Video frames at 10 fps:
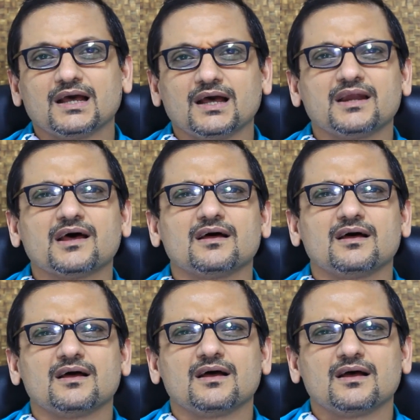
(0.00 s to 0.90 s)
in a
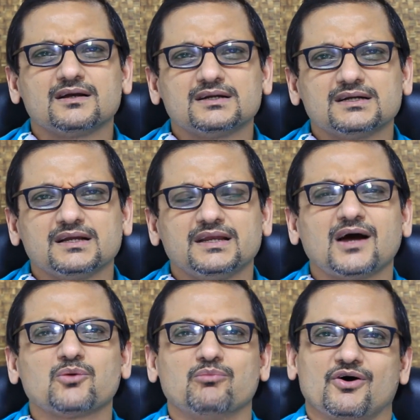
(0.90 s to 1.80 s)

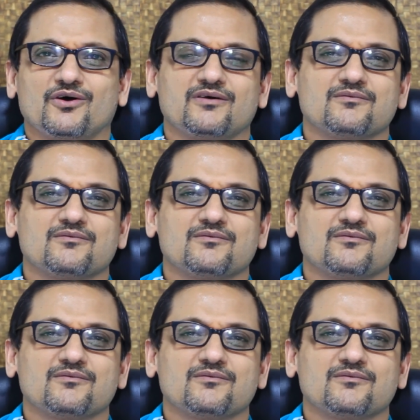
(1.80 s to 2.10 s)
young boy